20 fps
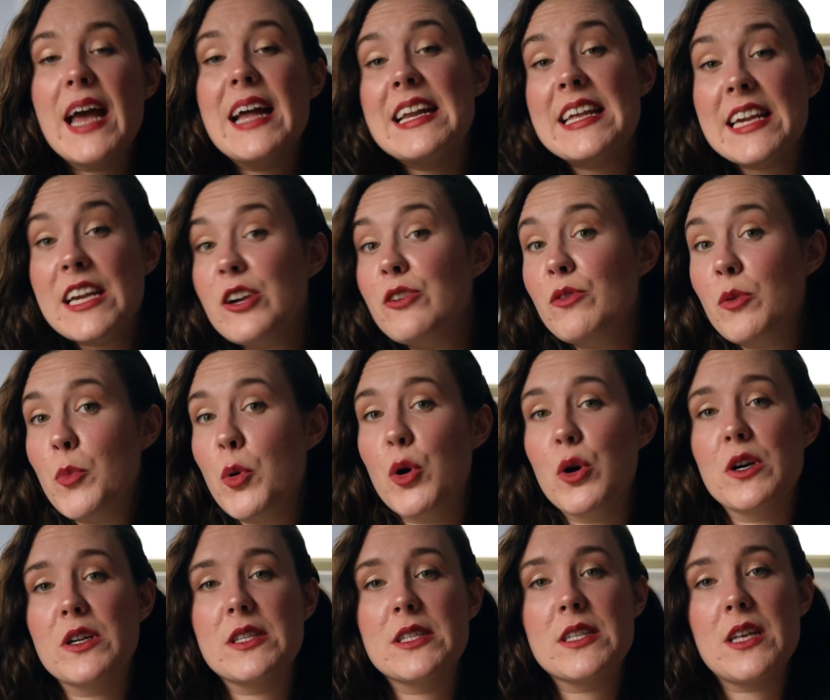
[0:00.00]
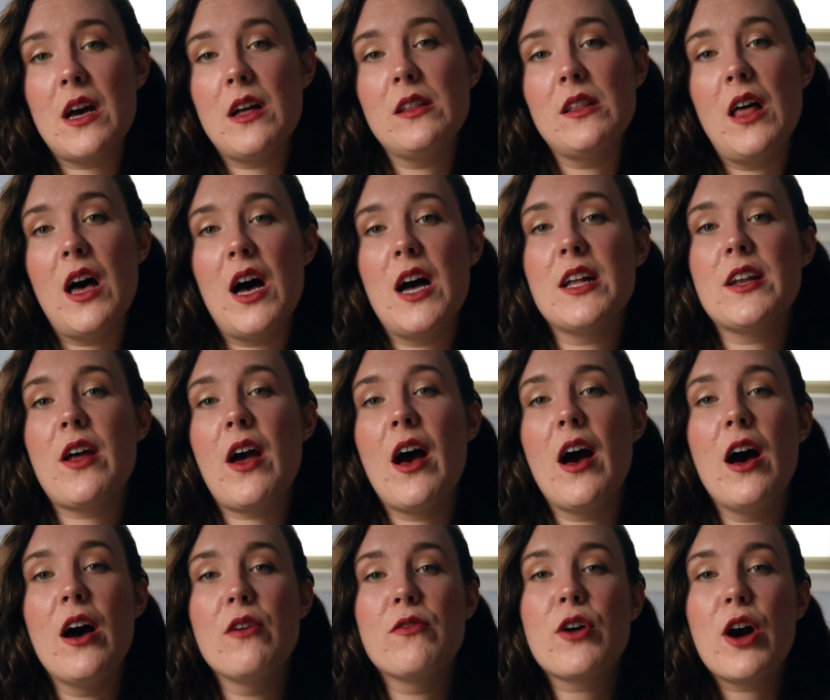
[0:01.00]
and he reports a lot
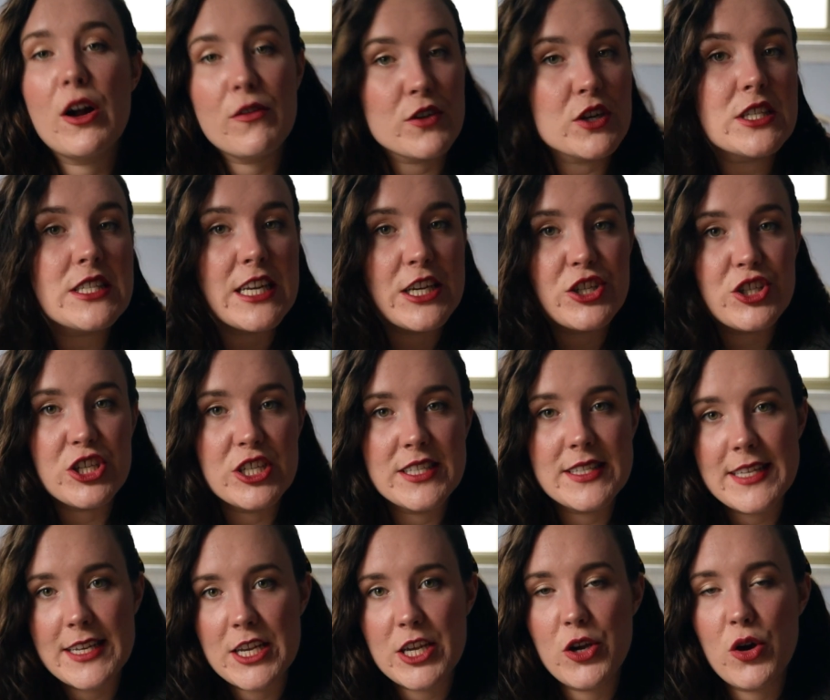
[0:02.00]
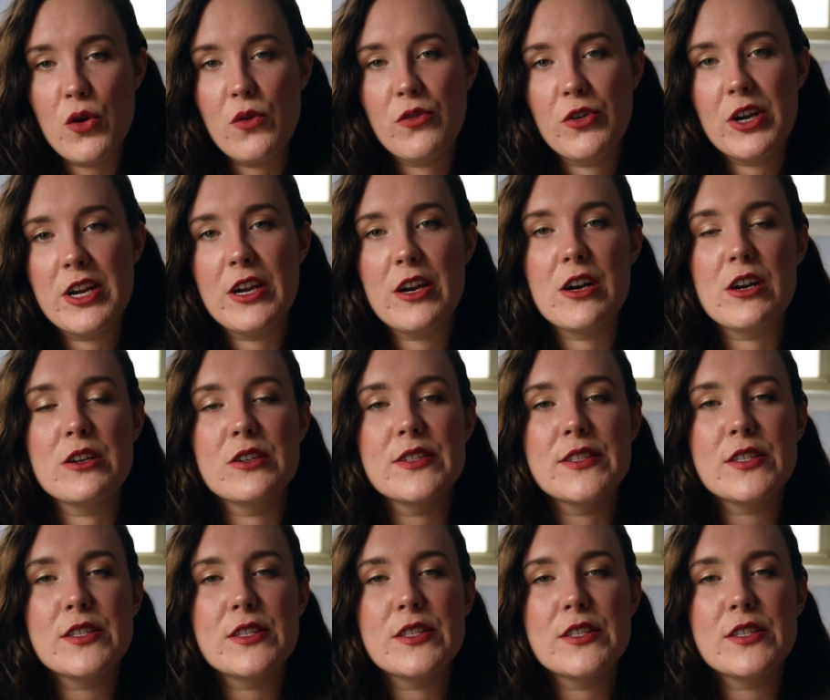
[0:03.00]
of conversations that he overhears,